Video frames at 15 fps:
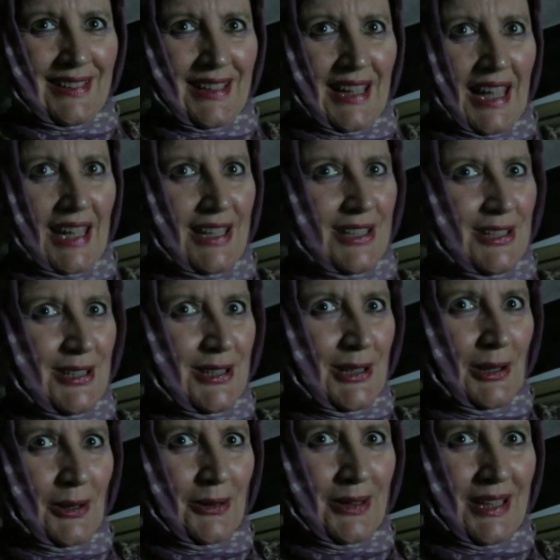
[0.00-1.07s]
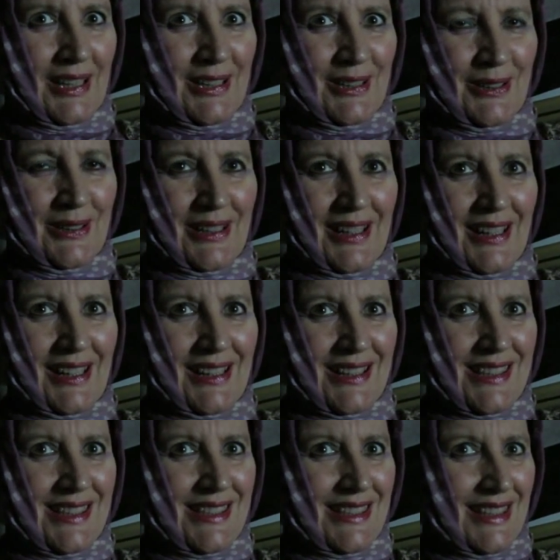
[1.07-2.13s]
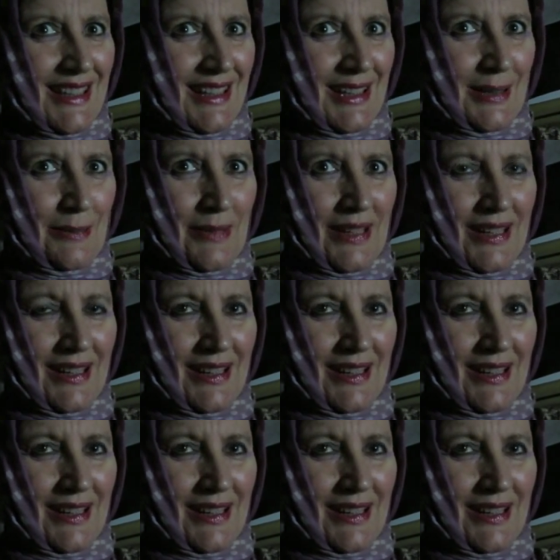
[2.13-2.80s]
I just learned that tonight, silly me.